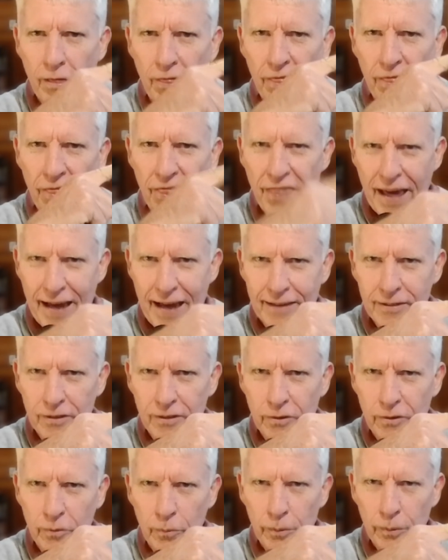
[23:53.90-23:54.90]
that
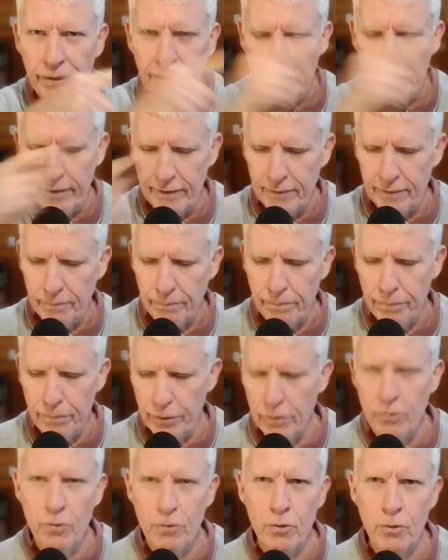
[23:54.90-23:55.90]
with that
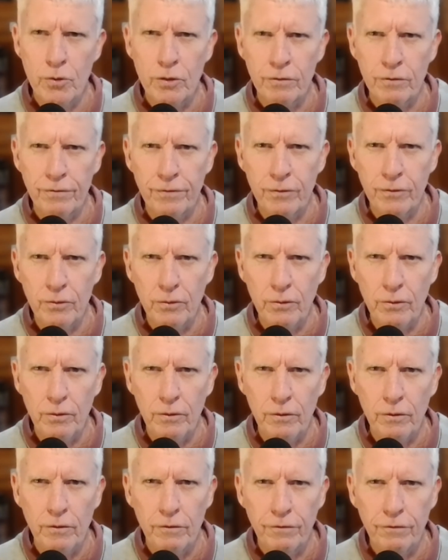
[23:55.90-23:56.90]

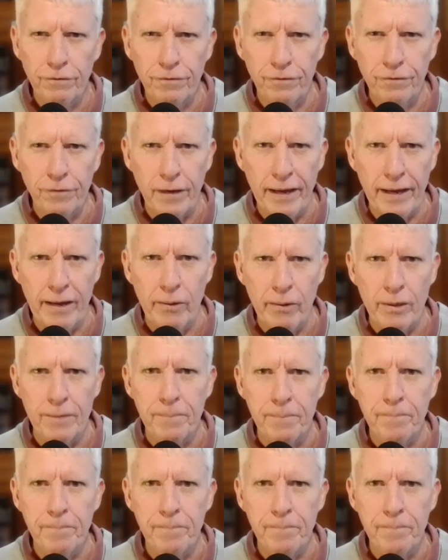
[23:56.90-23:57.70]
beautiful flower.